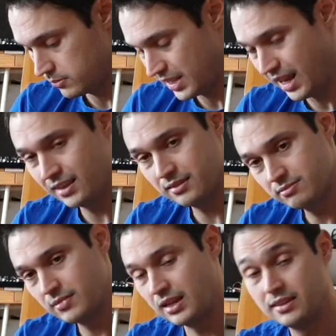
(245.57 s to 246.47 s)
that,
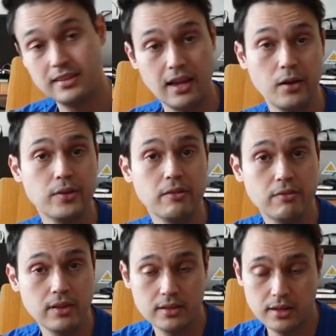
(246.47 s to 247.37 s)
and how they
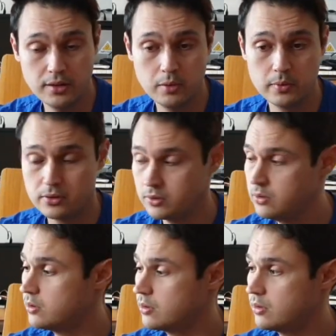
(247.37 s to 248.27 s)
feel, they're human too.
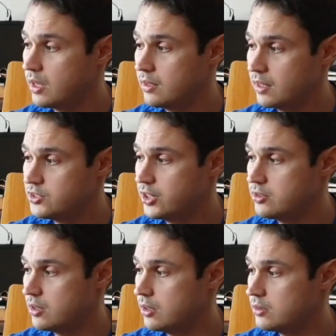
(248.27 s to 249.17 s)
So that
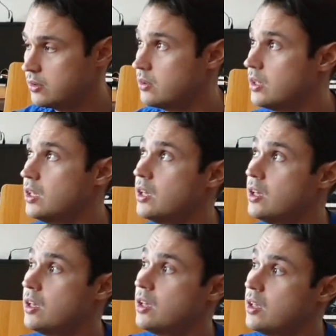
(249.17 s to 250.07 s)
changed a lot too.
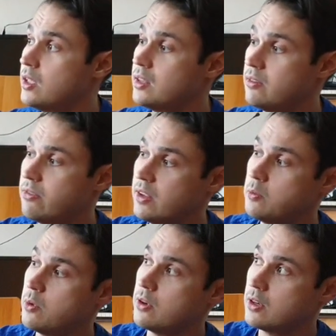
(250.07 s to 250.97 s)
The
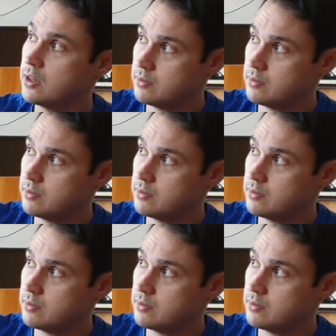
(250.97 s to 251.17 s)
fretwork